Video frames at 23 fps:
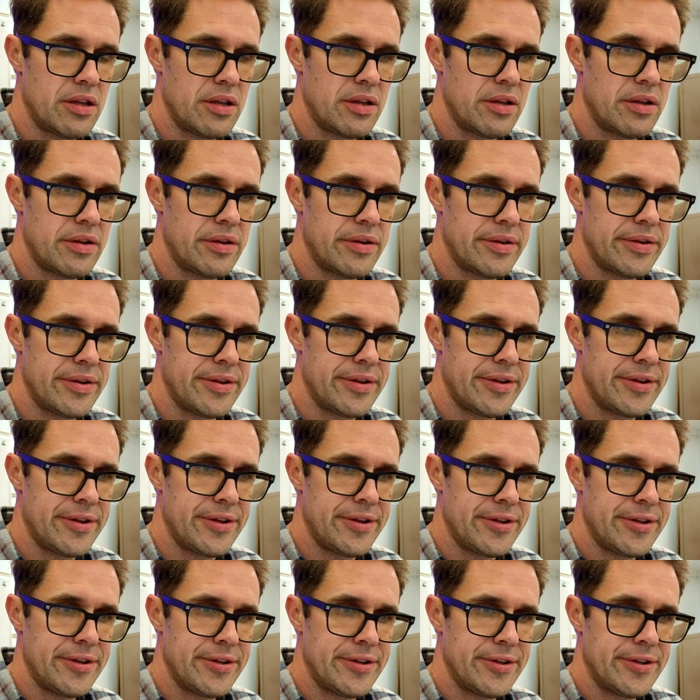
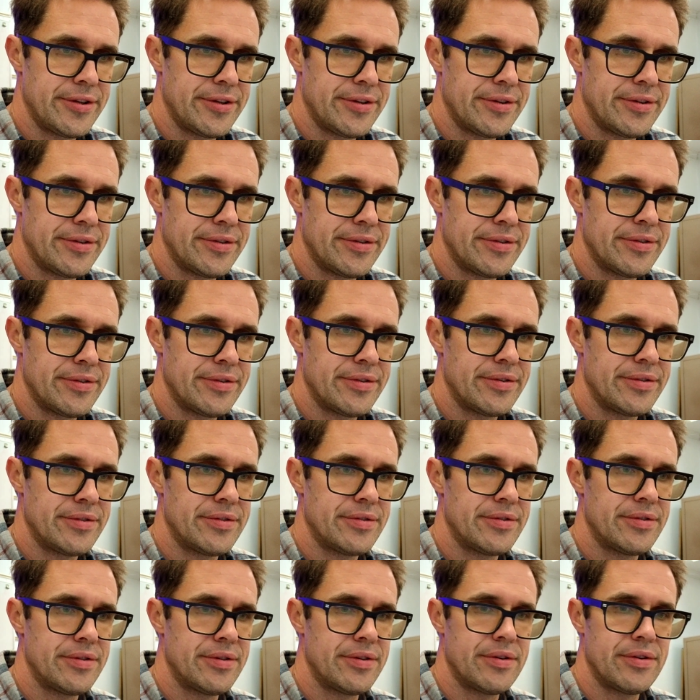
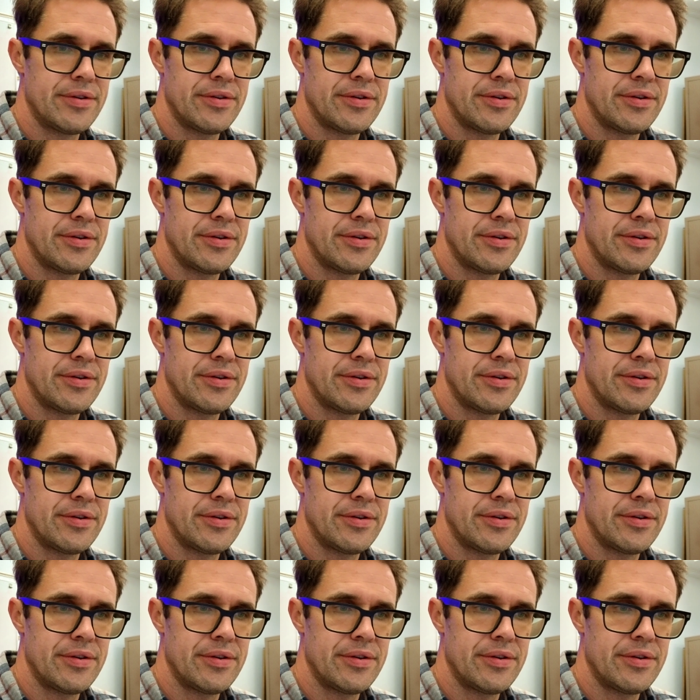(silence)